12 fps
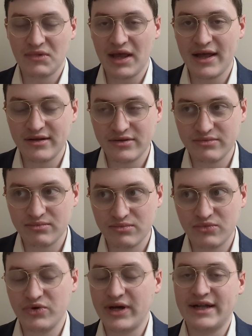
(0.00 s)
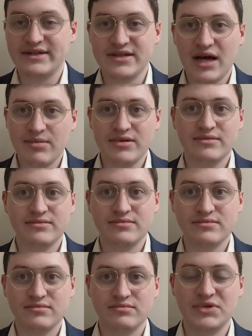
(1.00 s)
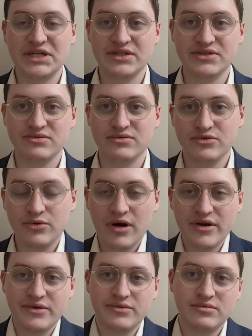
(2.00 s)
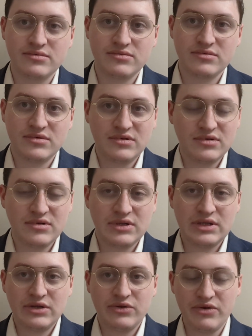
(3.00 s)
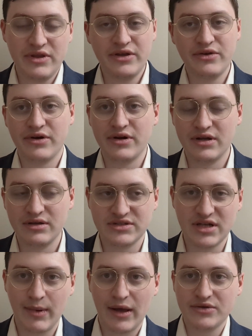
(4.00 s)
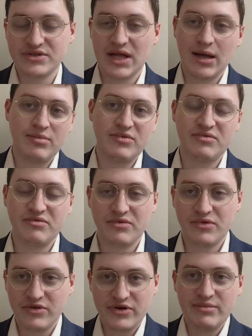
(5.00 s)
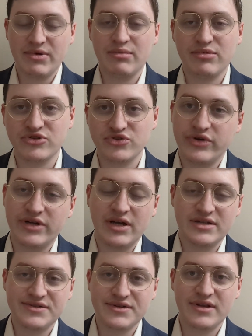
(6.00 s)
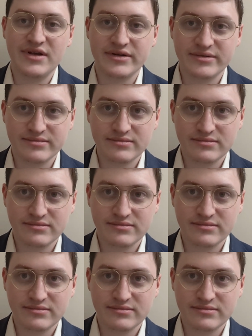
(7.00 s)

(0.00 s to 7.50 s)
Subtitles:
And you can't stop it, because who are you? You think you're gonna somehow stop 30 people shooting guns into the air?